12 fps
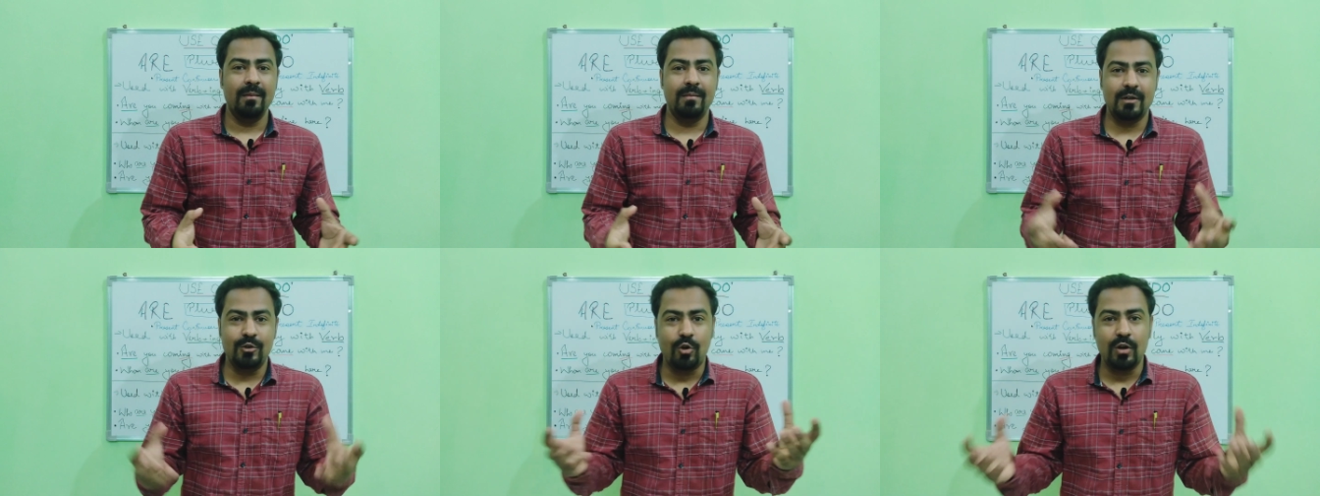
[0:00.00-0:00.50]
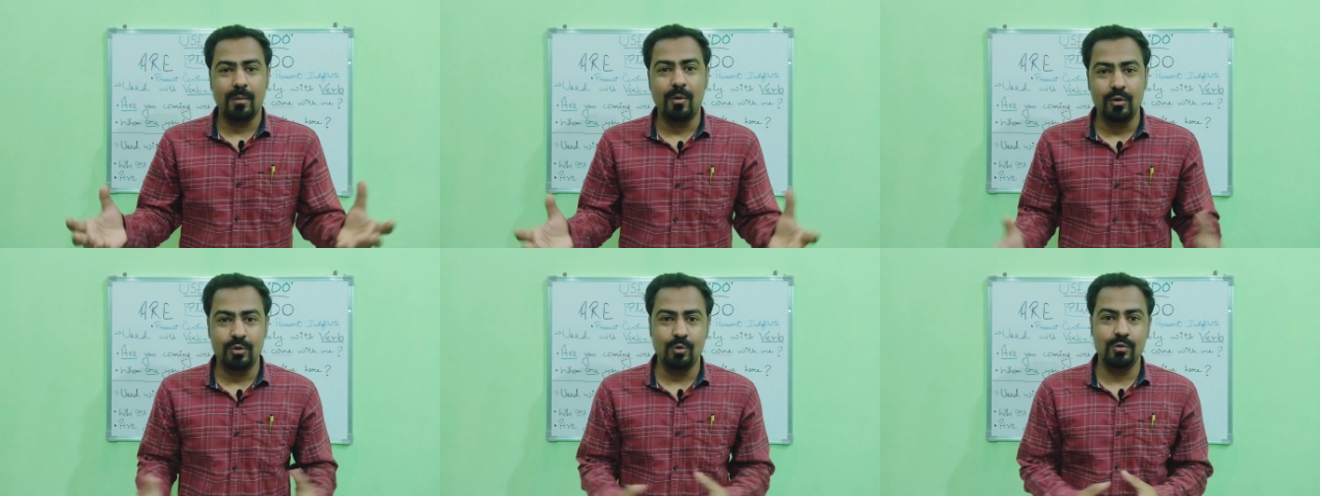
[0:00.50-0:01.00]
but not
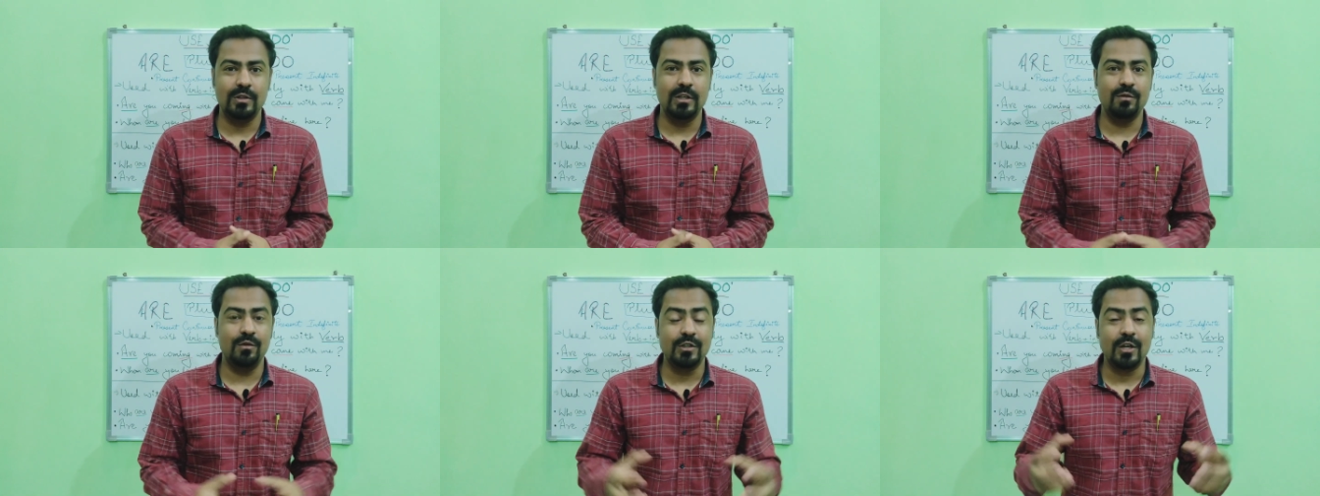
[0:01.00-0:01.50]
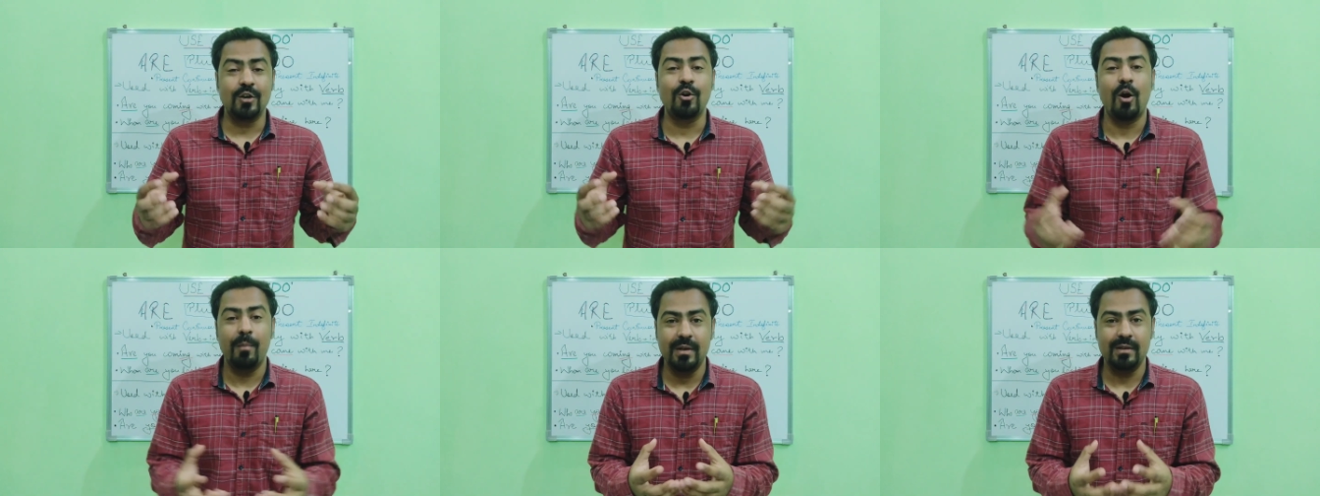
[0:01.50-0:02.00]
about those things which are
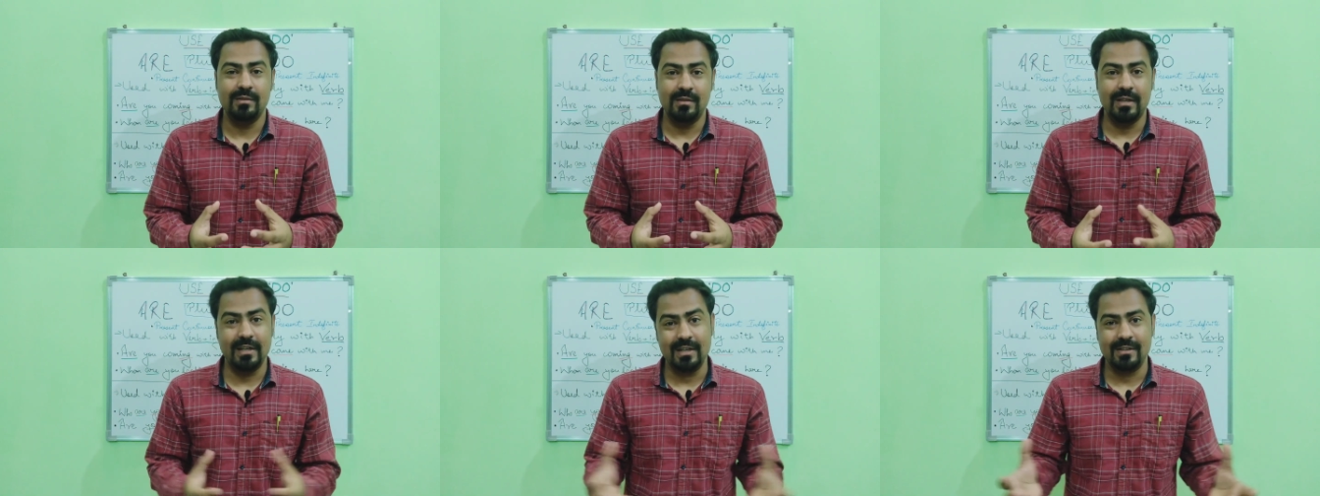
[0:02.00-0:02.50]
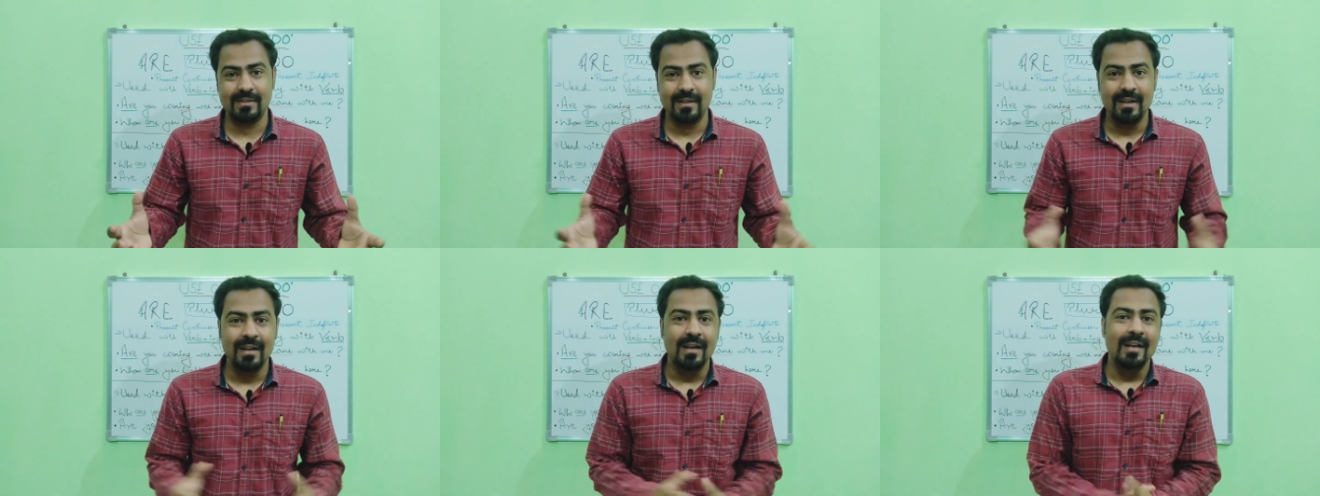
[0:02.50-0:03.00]
common in us.
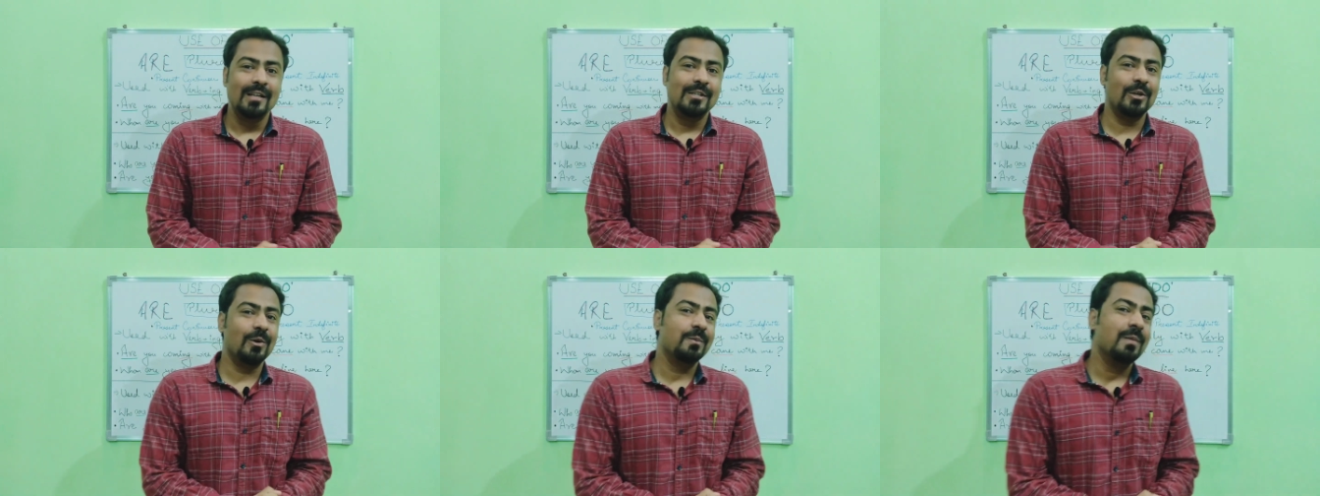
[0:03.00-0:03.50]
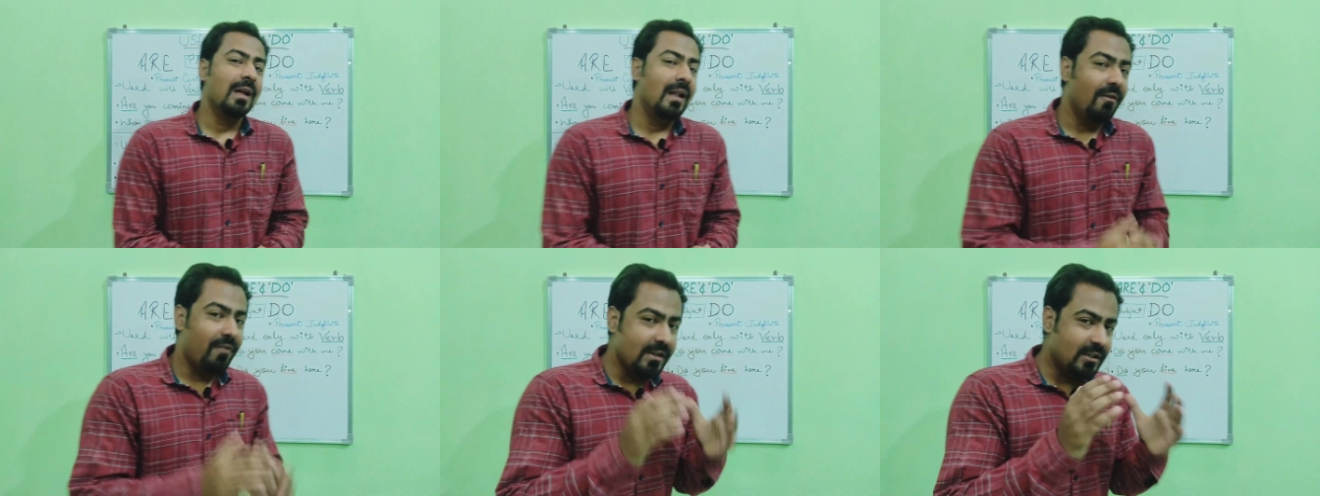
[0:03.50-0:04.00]
So
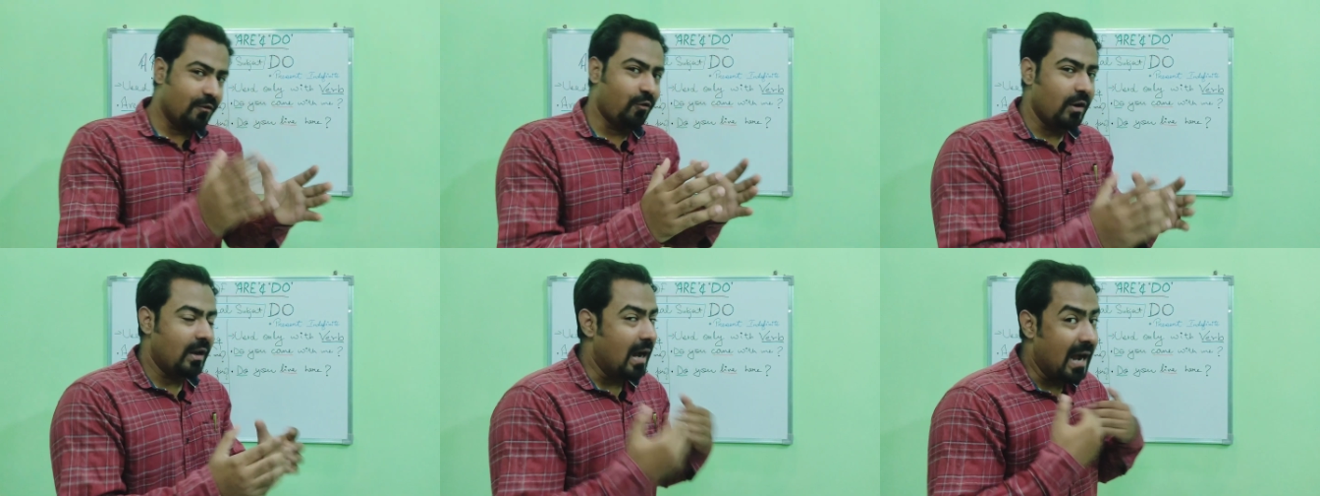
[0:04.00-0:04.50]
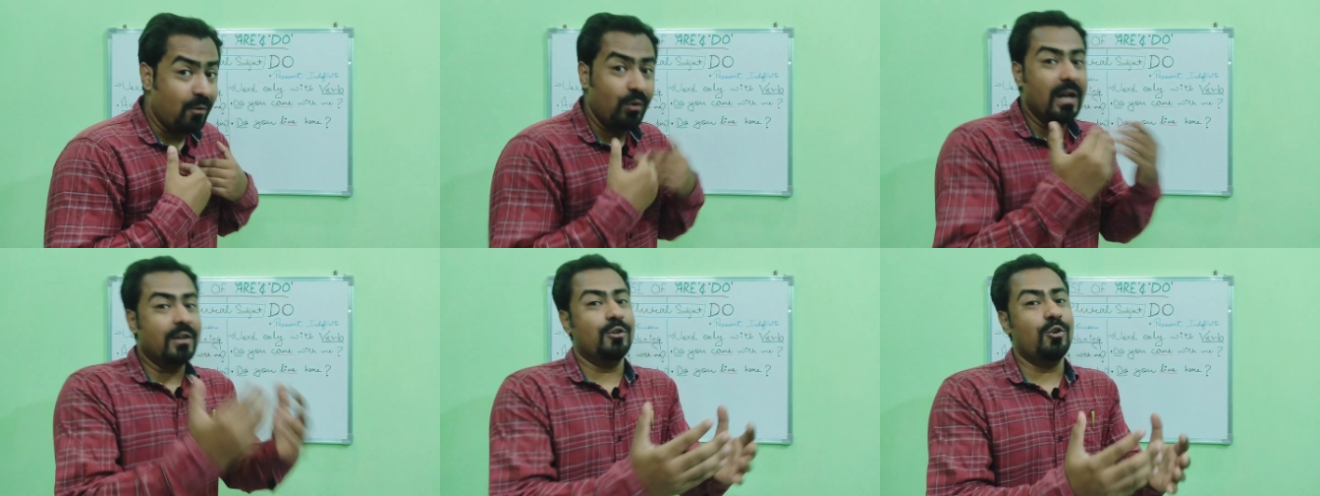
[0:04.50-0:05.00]
first of all, I
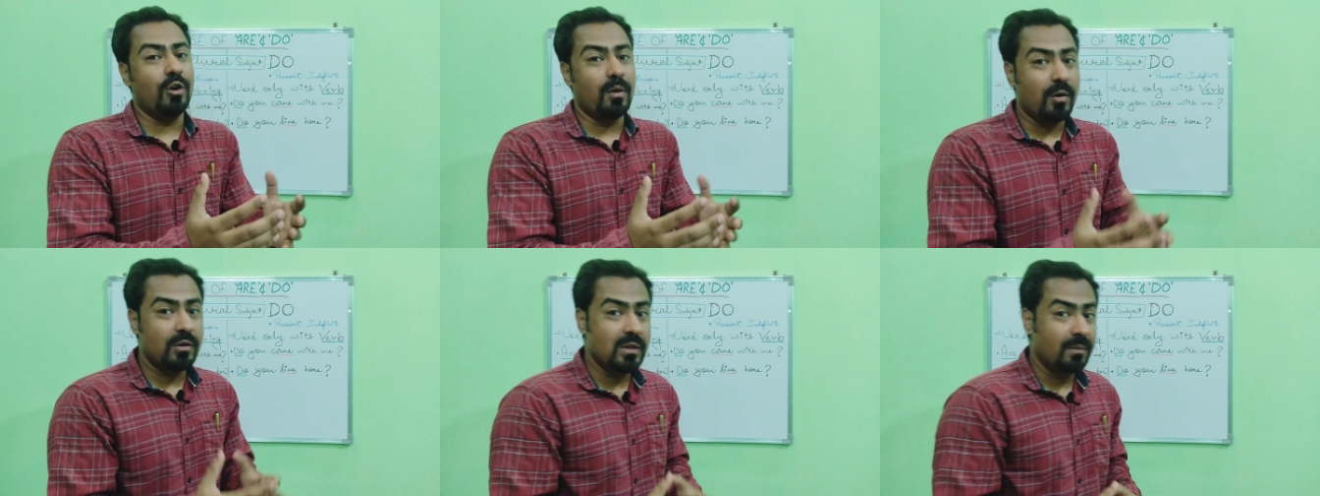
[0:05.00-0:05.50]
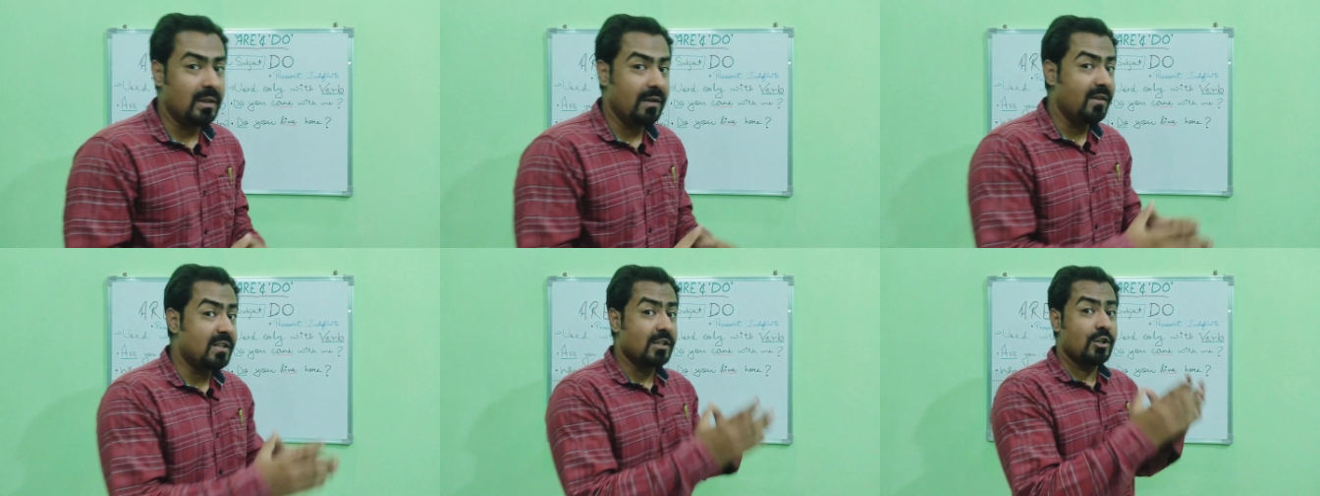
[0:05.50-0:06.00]
would like to talk about
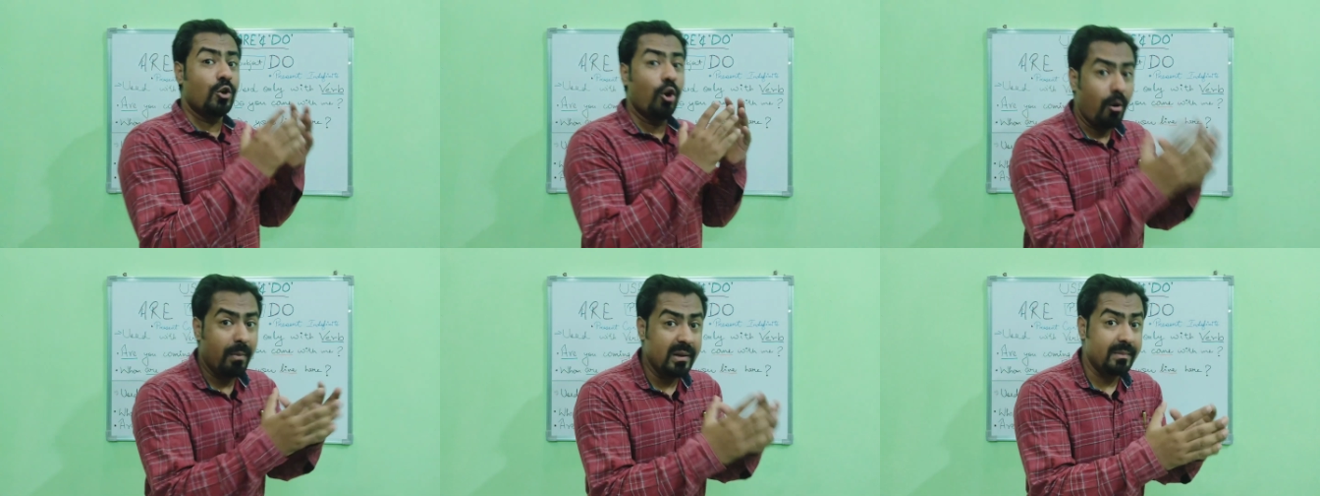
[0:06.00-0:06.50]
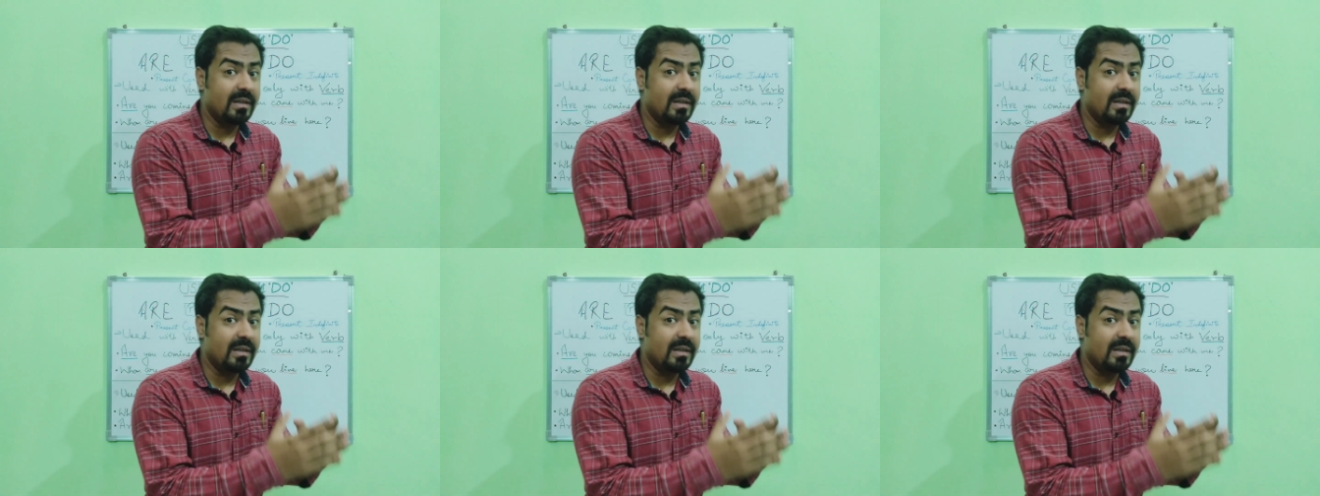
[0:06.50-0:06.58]
something which is common